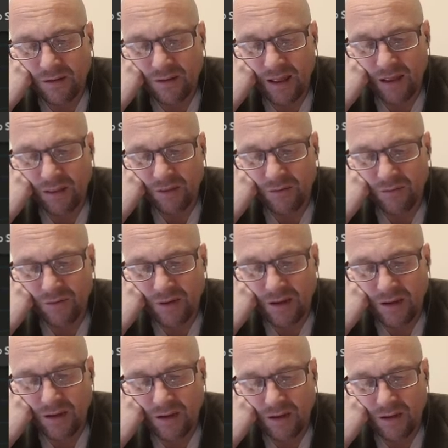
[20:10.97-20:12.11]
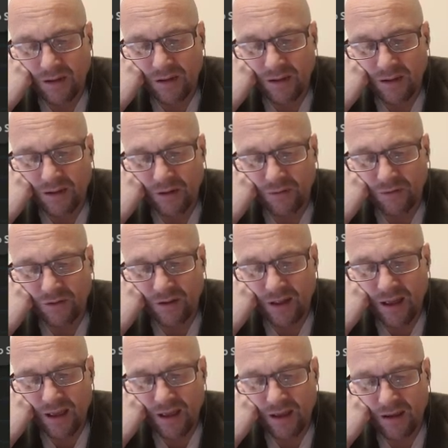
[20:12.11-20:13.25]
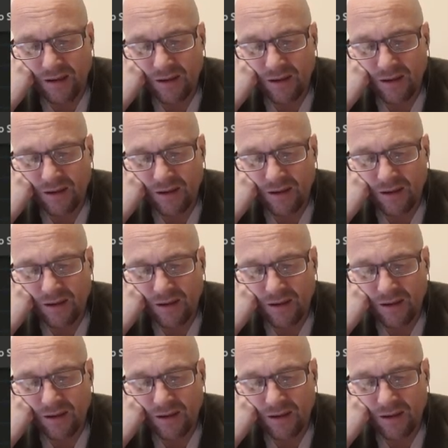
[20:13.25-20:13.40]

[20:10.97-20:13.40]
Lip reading: That 3 goes to there.